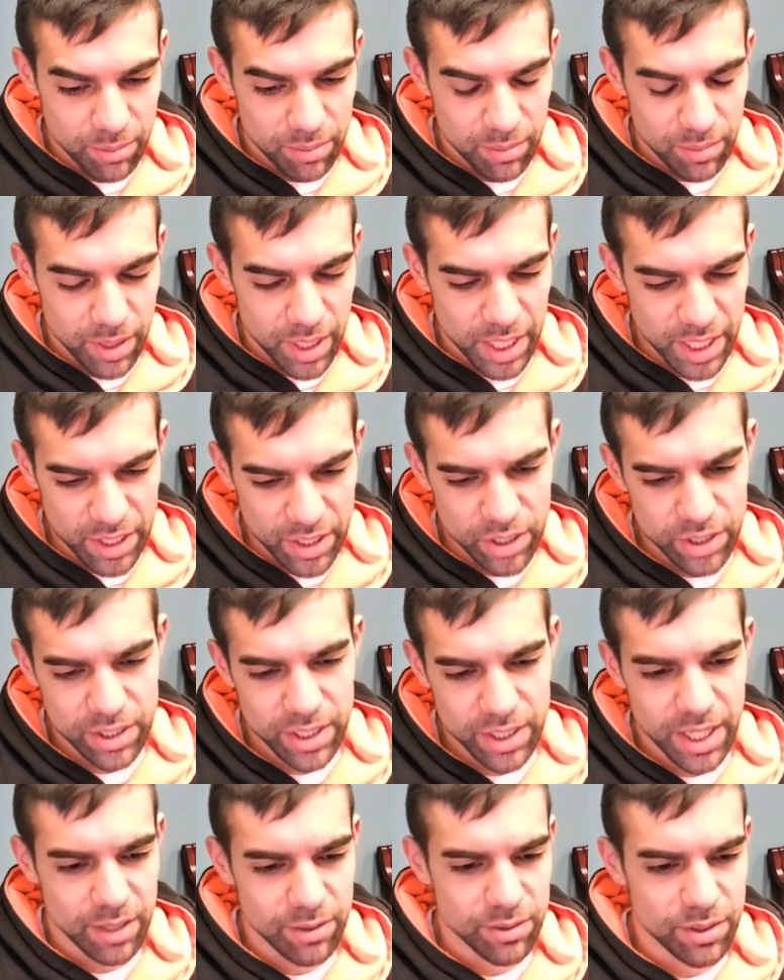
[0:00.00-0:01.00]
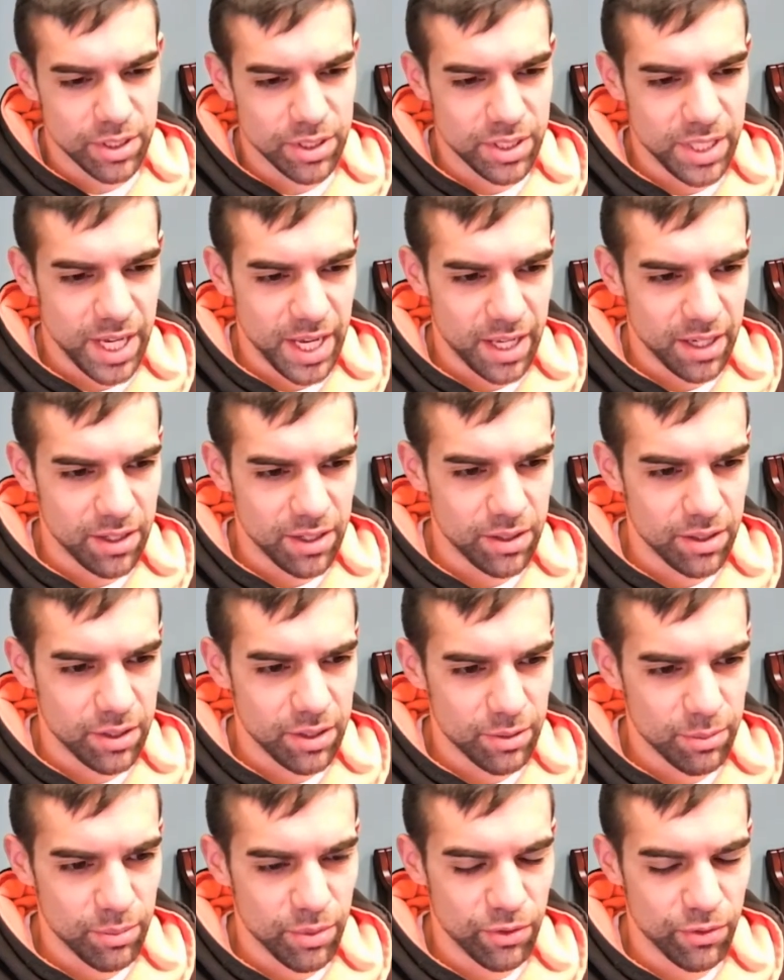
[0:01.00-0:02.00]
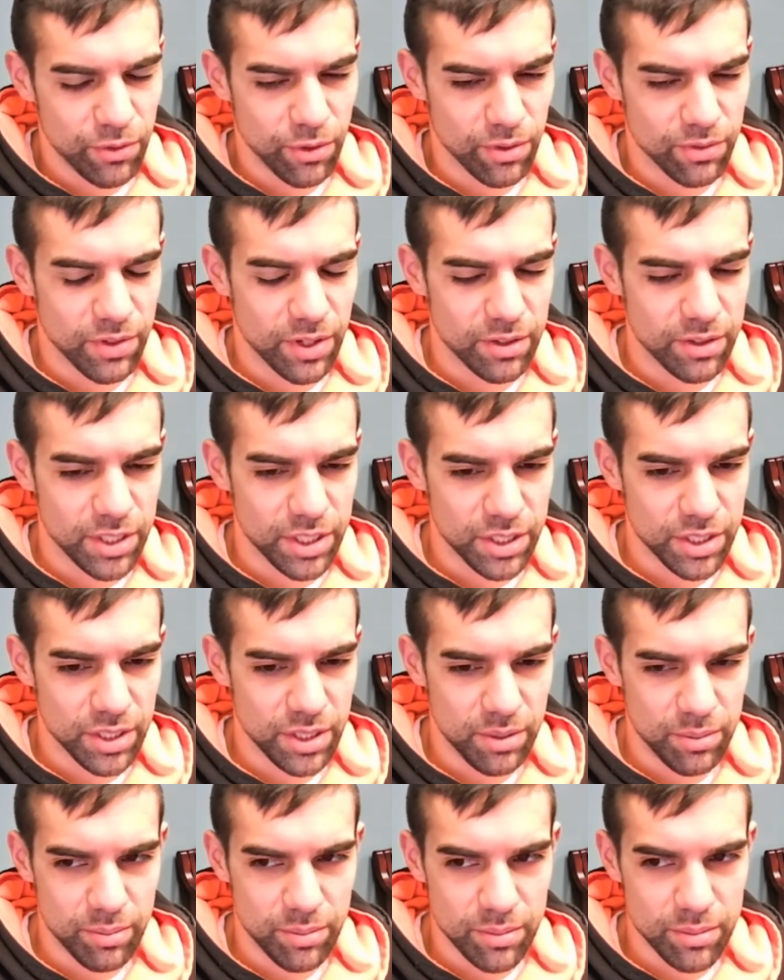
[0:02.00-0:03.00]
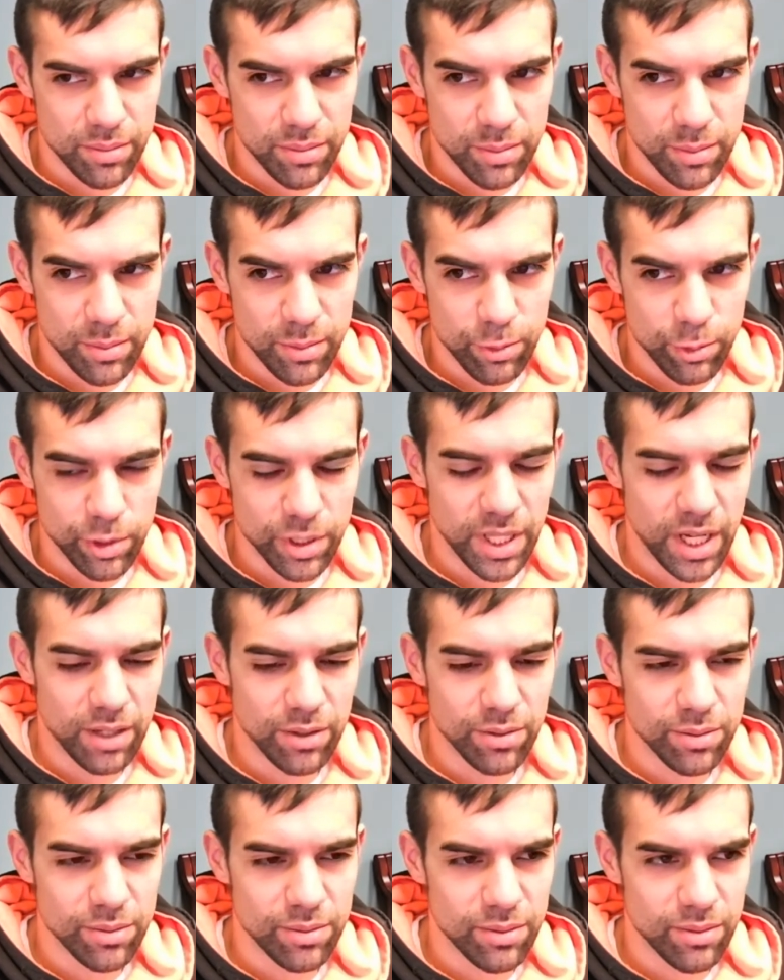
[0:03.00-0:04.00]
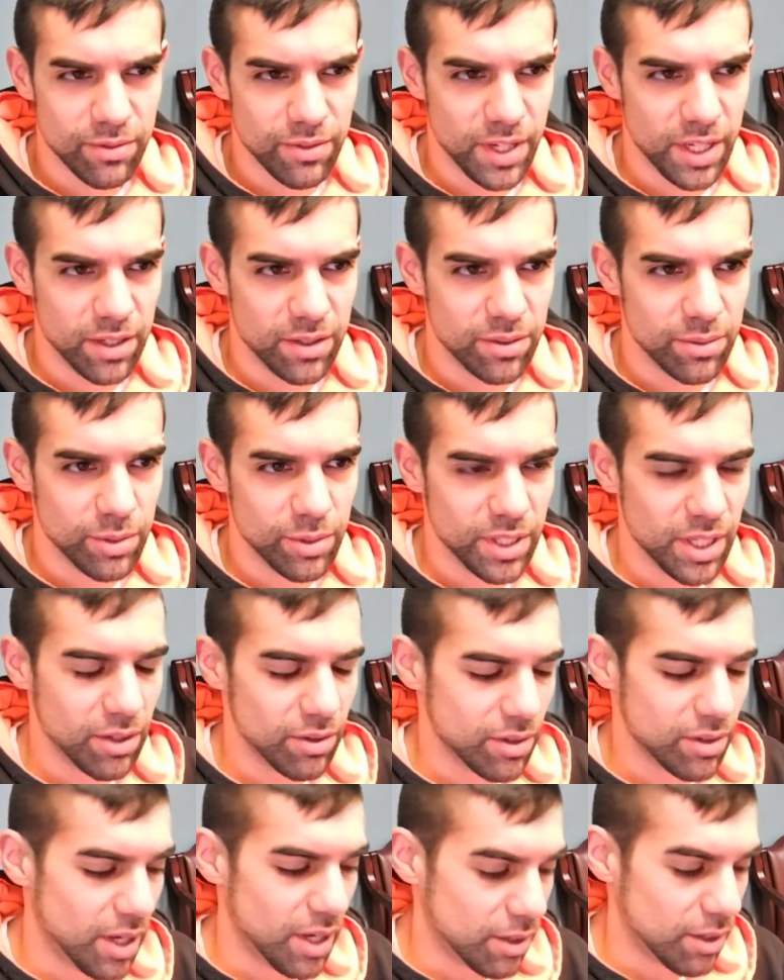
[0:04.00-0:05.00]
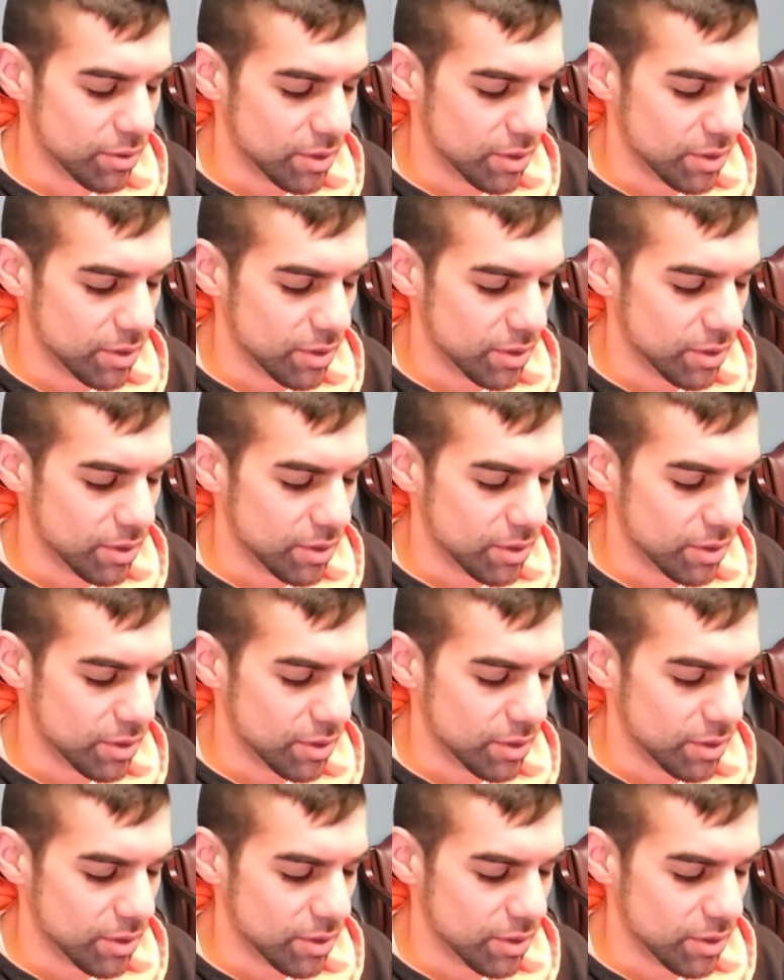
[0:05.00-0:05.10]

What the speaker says: I couldn't count to 10 before falling asleep without fail, without clockwork.